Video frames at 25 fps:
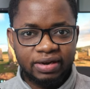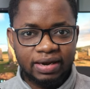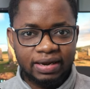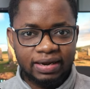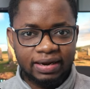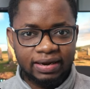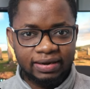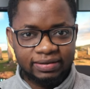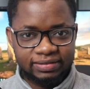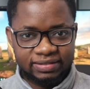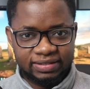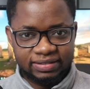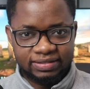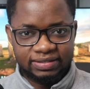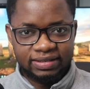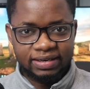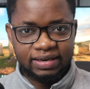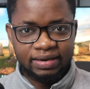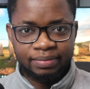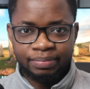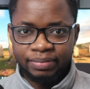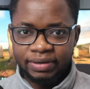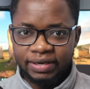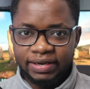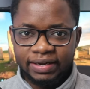Galaxy
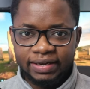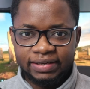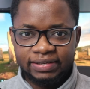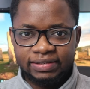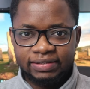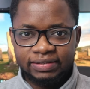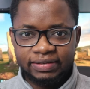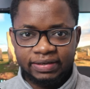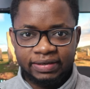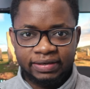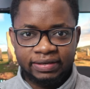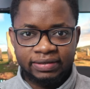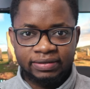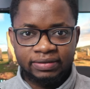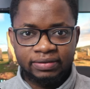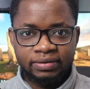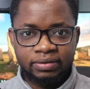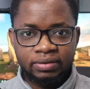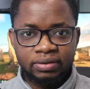Tab S9,